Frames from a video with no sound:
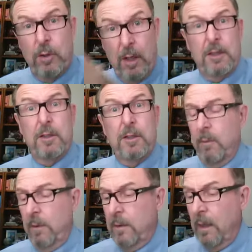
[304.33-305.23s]
structure that
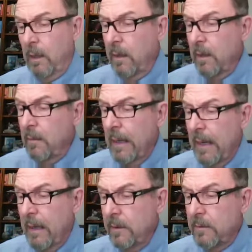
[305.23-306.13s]
we're talking
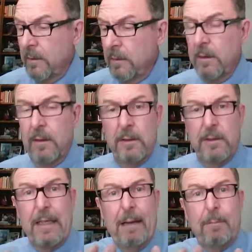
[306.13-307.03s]
about is an
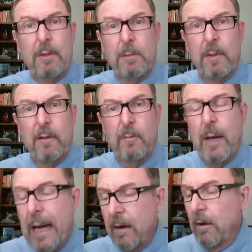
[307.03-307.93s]
establishment of
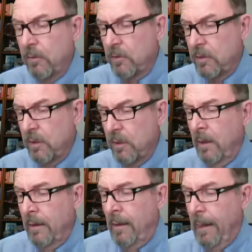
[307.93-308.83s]
patterns,
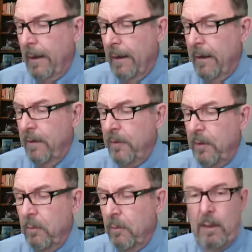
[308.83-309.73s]
if
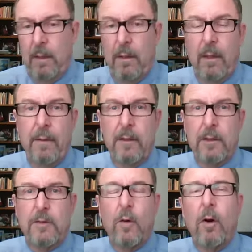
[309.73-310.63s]
you will.
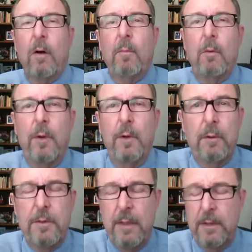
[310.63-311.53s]
There's formal
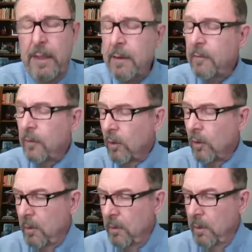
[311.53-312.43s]
rules, there's
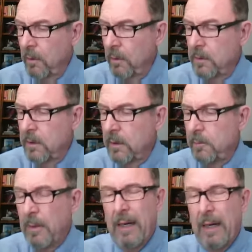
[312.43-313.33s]
informal rules, there's
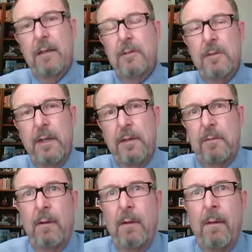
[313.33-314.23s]
policies,